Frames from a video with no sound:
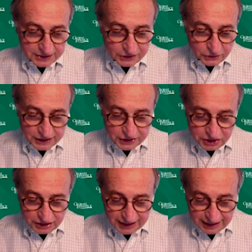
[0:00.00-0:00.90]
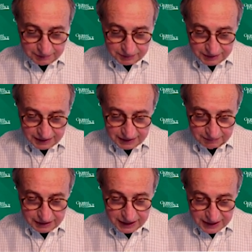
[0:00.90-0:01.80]
Innovation Lab in
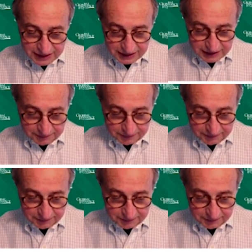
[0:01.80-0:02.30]
Medellin.